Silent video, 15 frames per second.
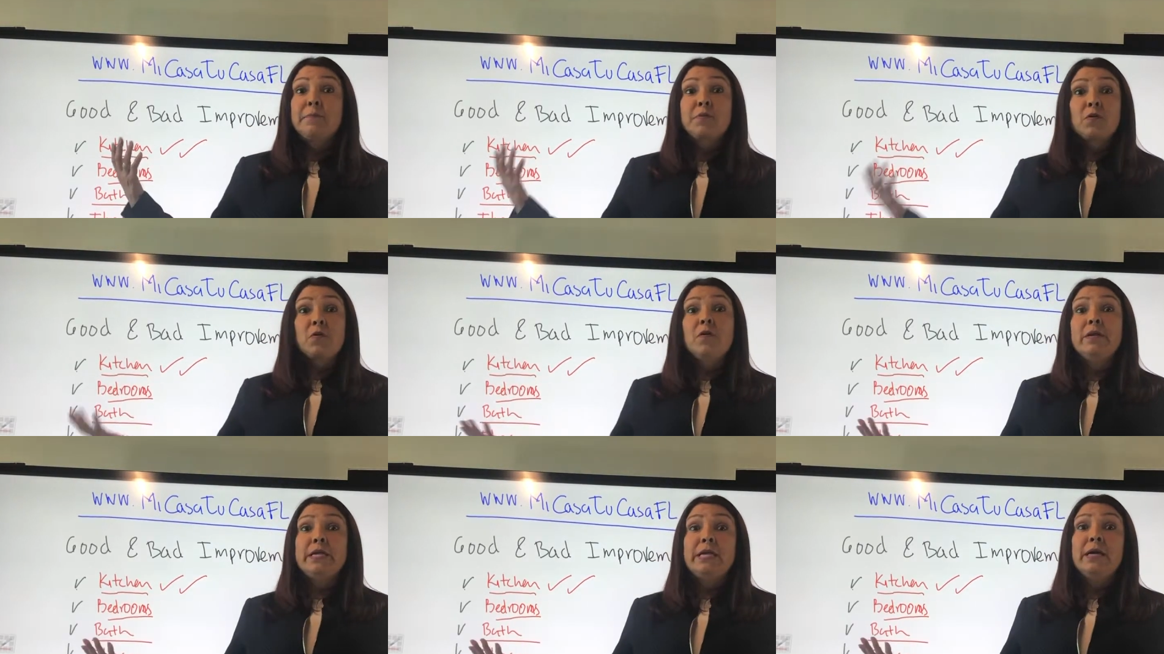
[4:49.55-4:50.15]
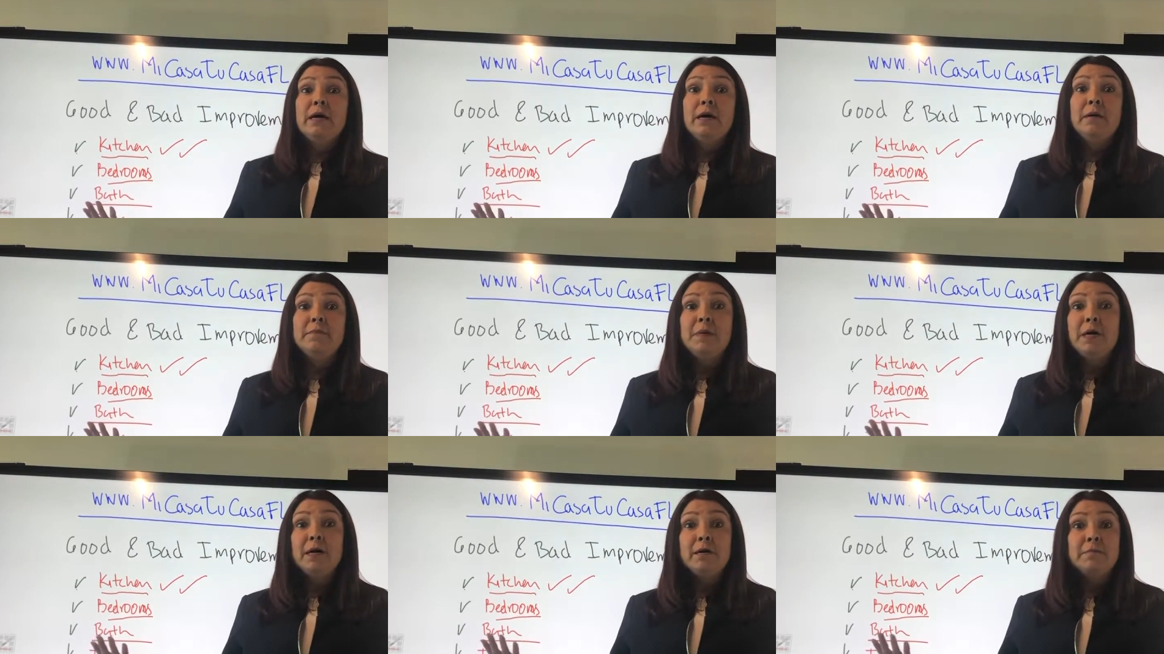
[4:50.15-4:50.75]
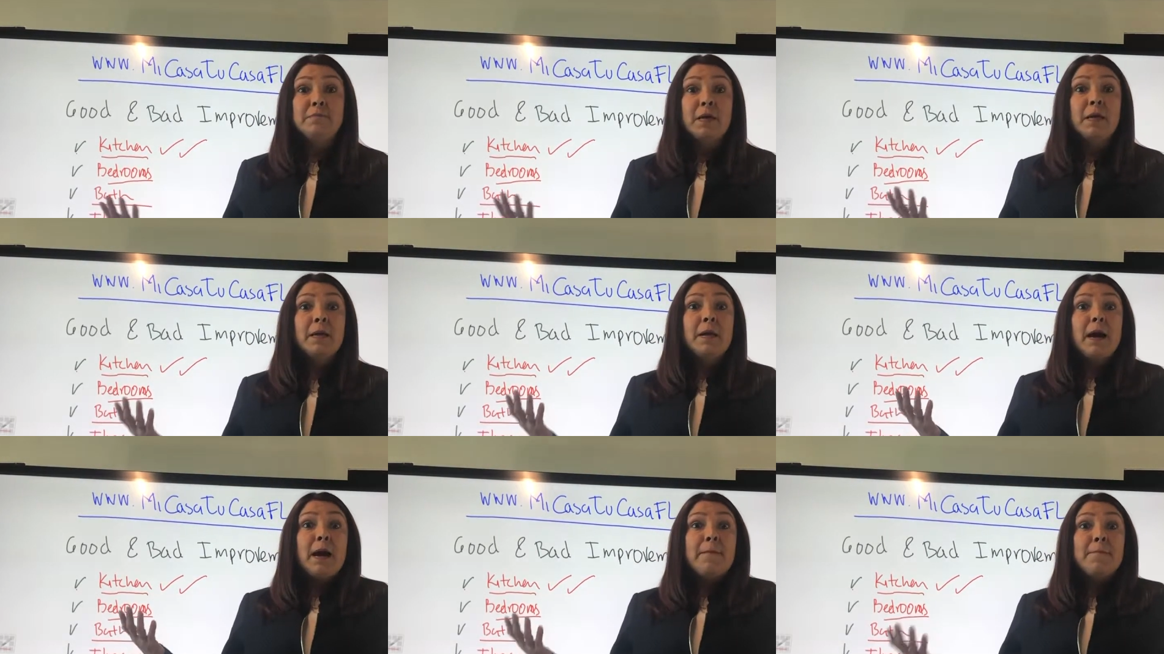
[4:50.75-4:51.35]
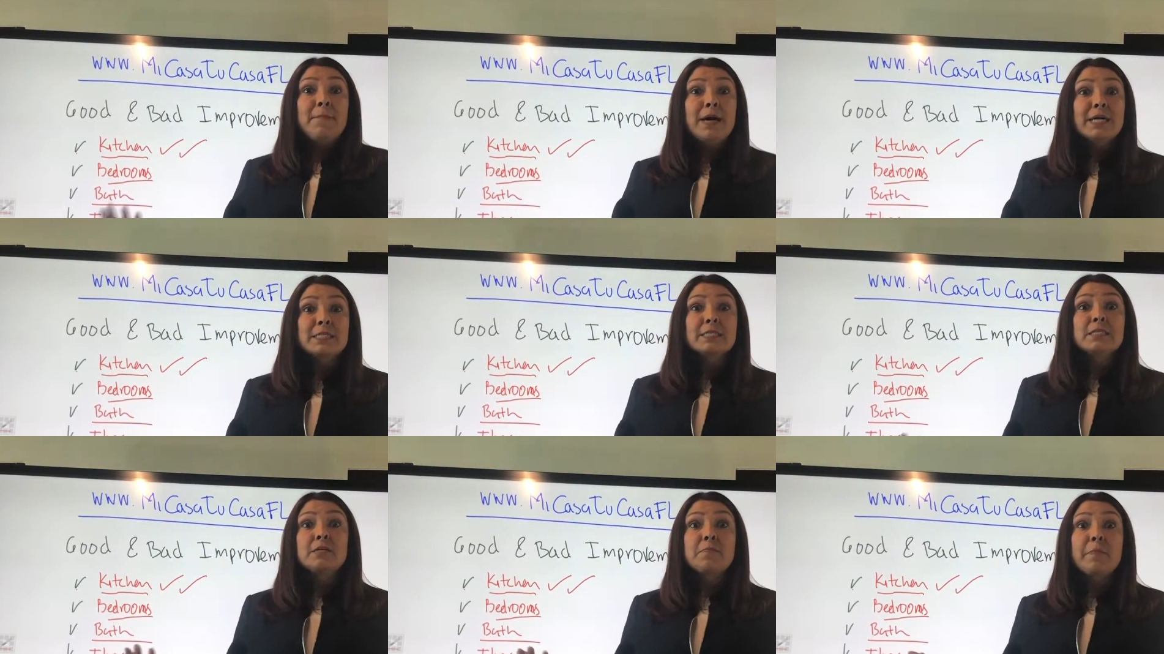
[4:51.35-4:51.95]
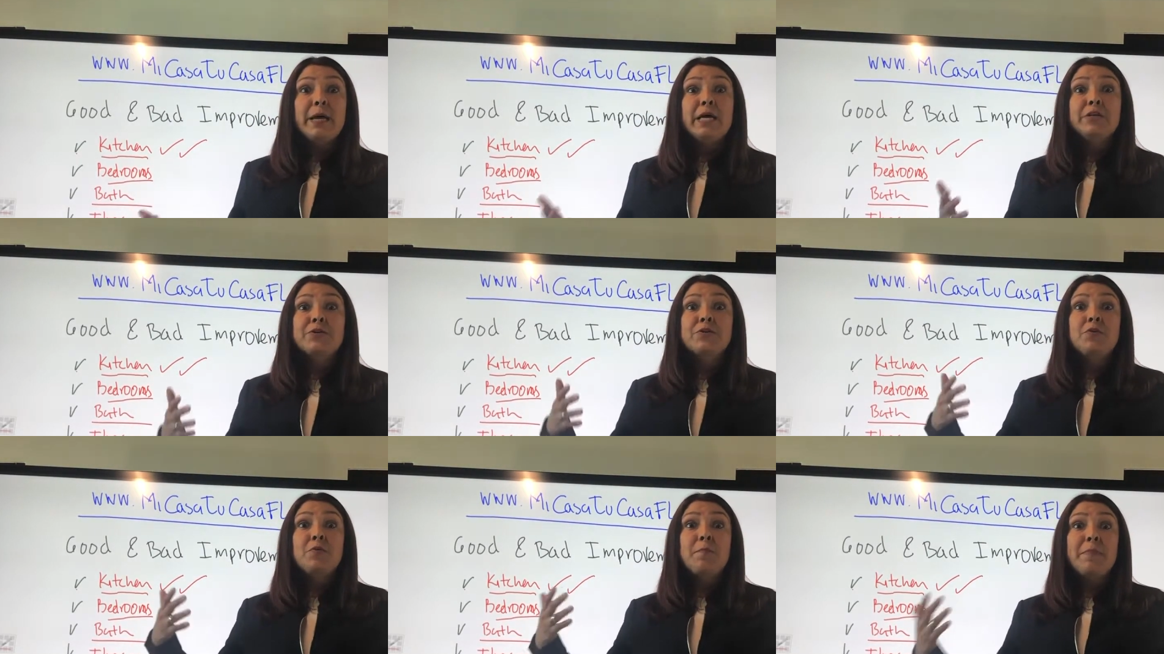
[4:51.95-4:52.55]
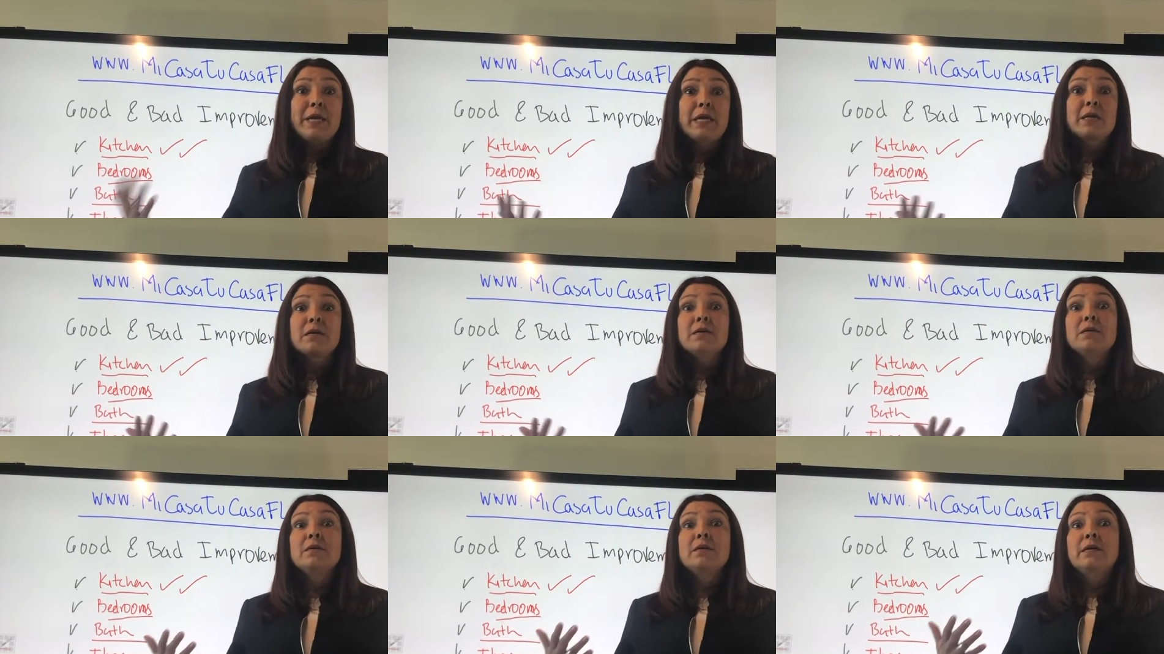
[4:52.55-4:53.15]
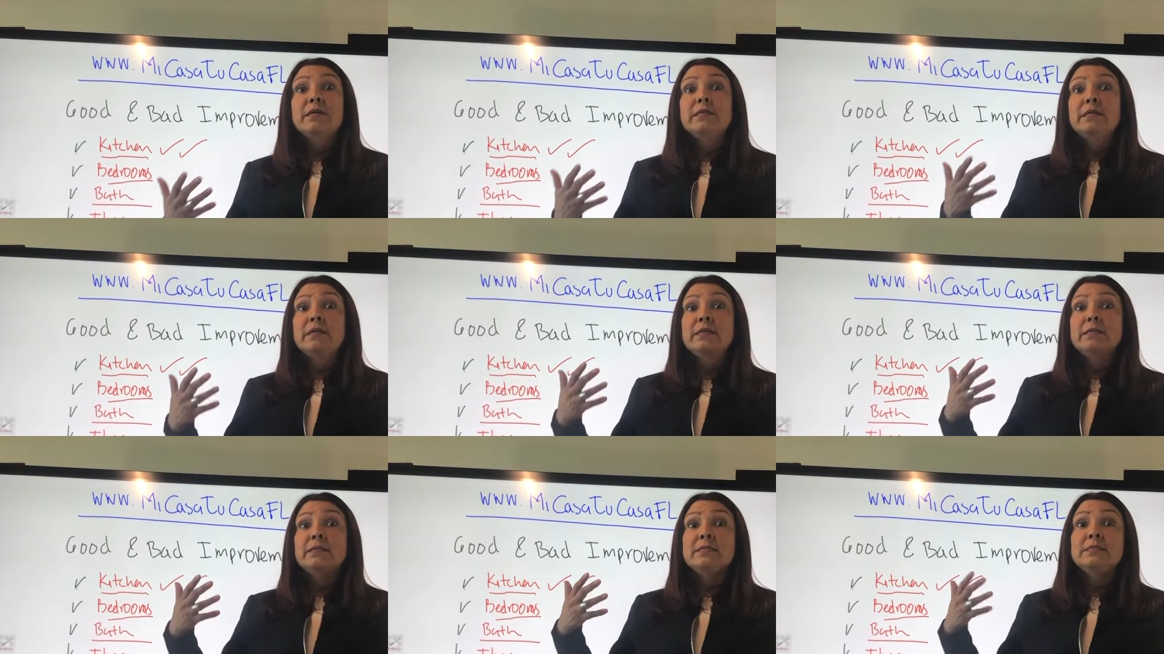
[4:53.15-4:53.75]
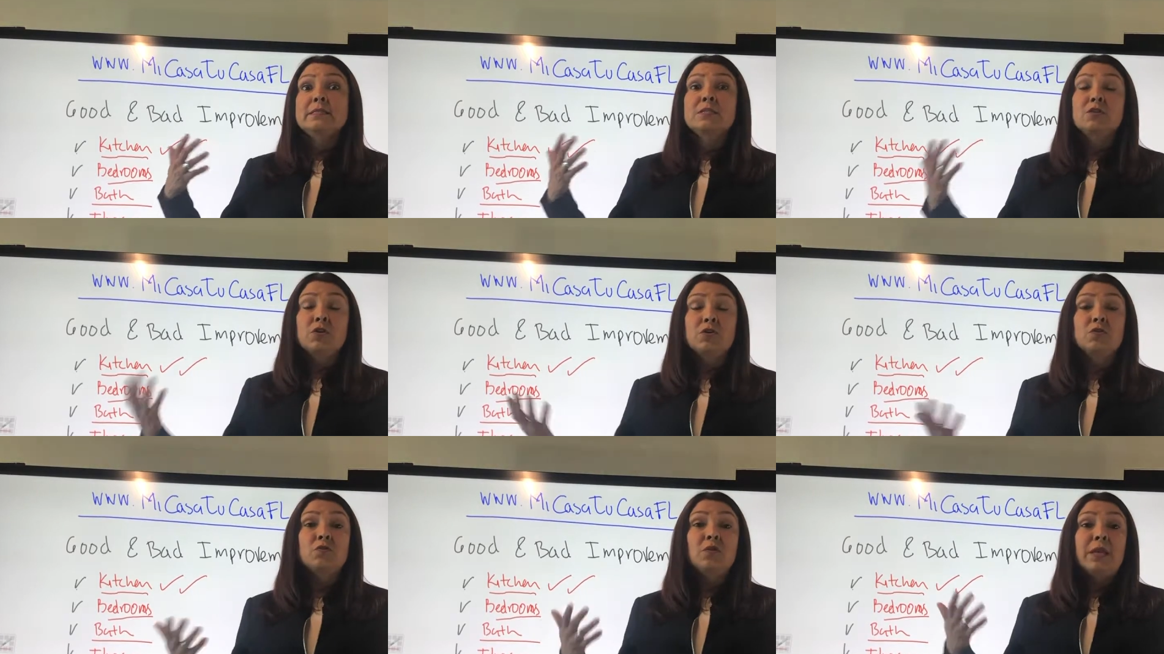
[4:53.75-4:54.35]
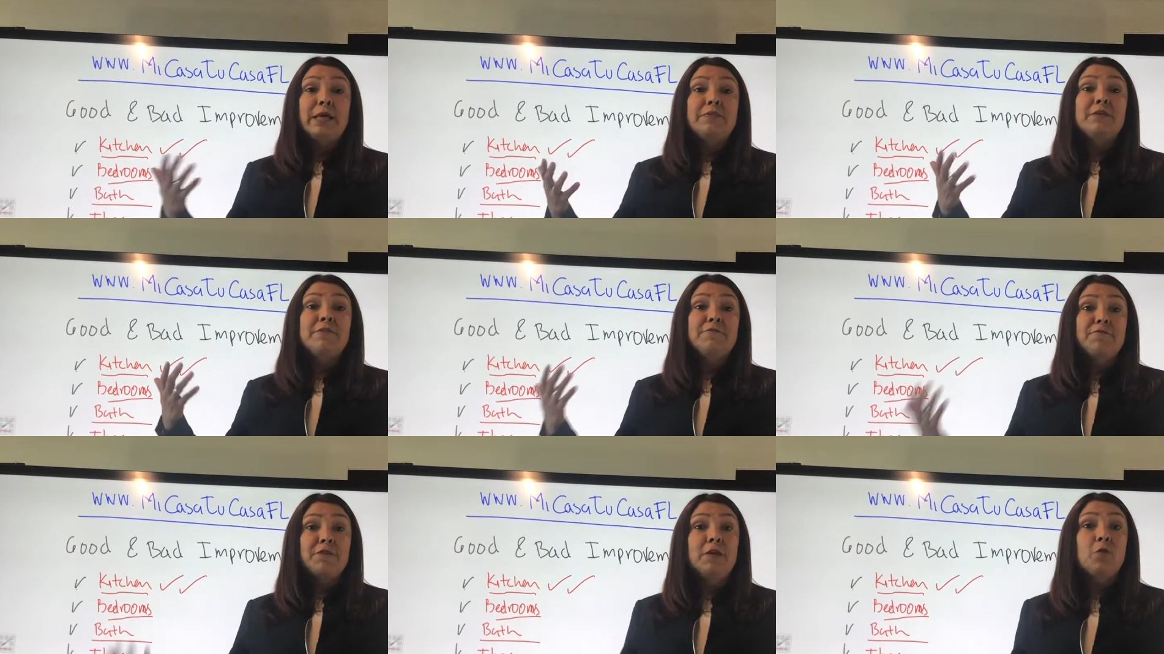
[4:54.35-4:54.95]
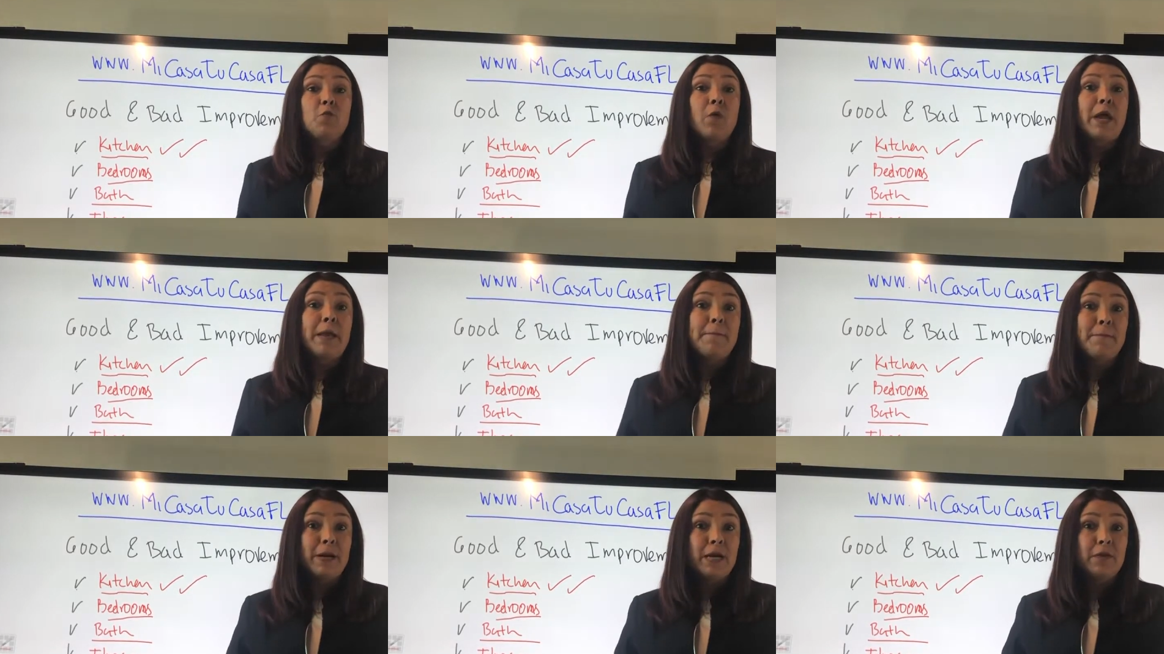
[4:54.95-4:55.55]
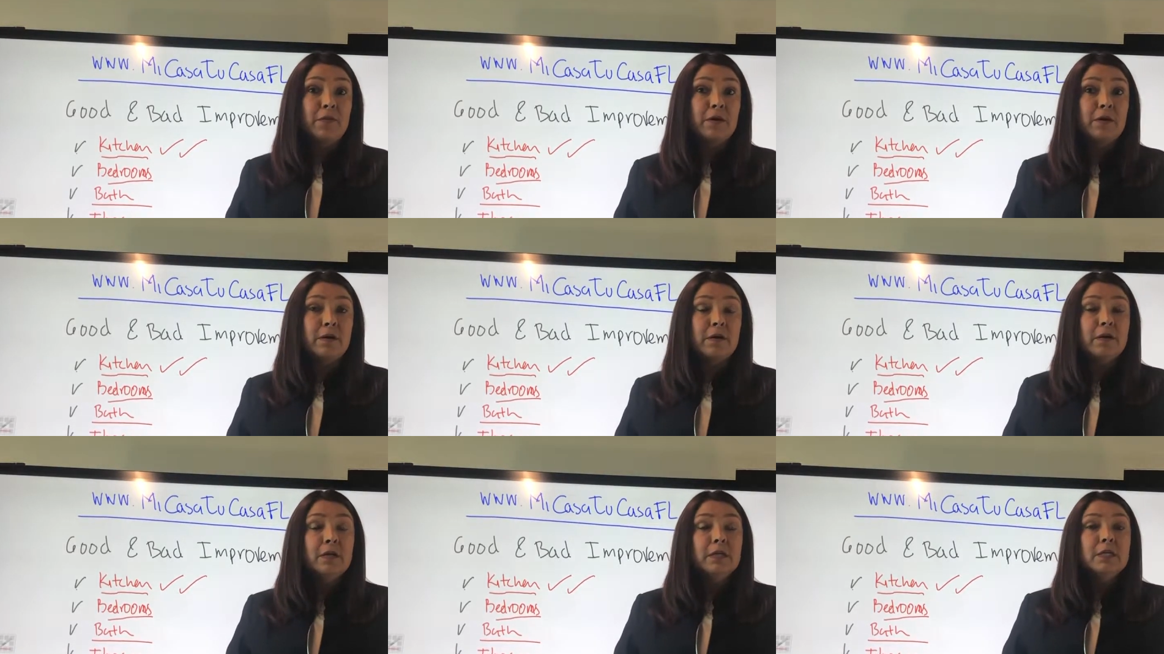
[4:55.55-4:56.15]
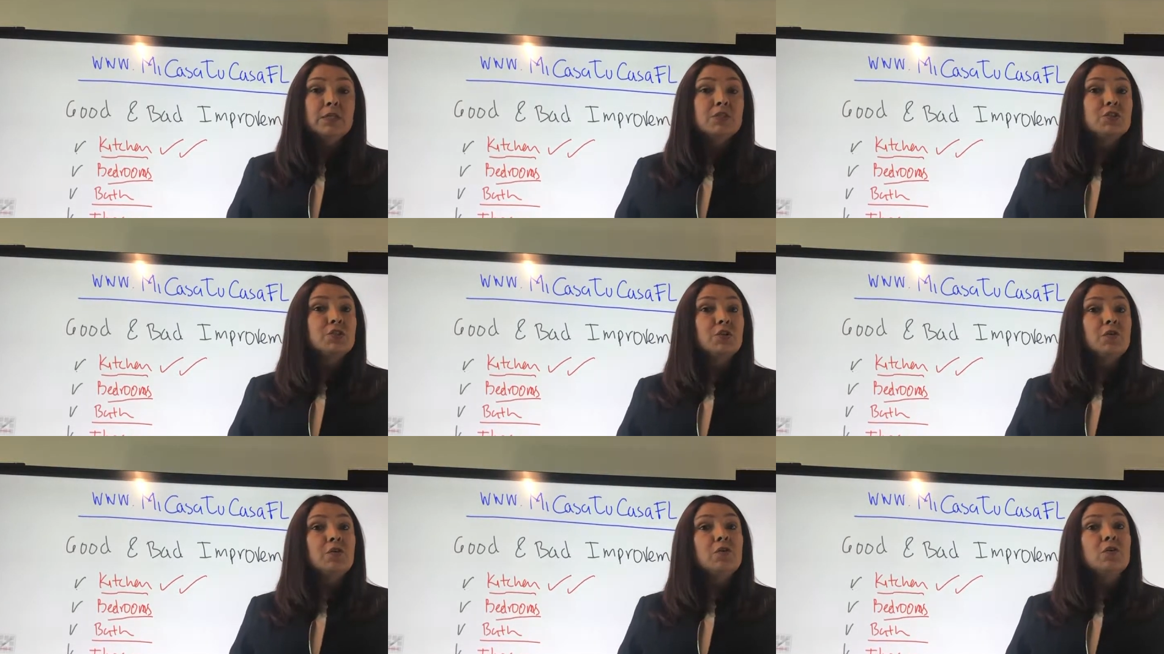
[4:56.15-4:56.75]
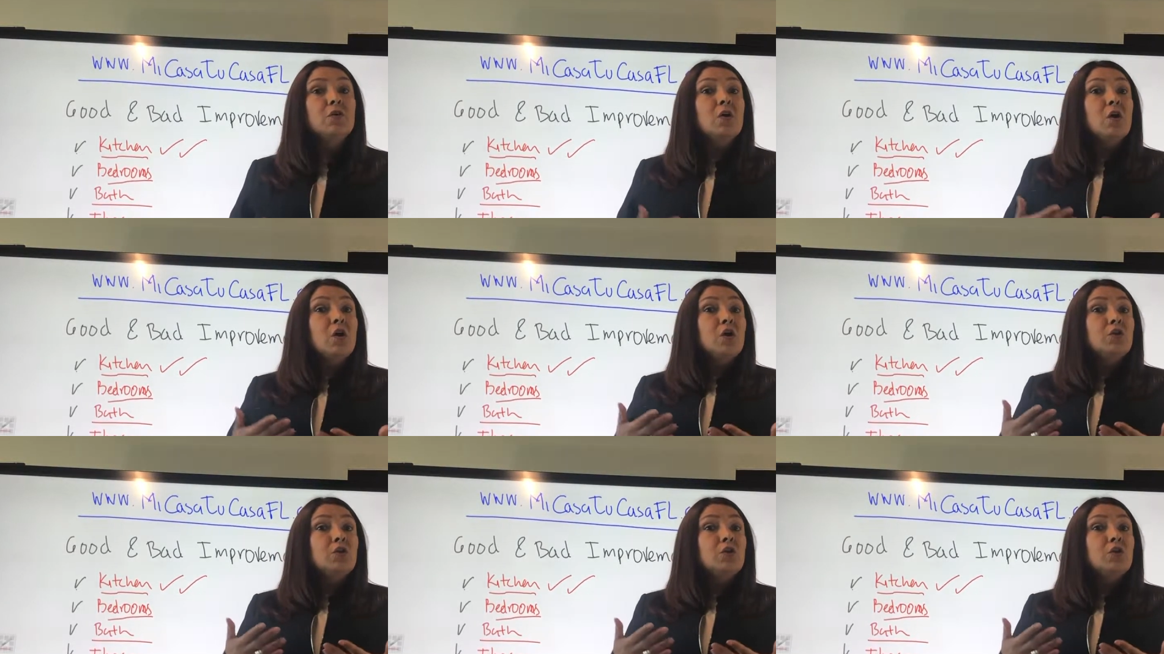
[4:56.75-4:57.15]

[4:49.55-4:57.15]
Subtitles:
probably a master bedroom bigger, and this is going to let them feel way better. So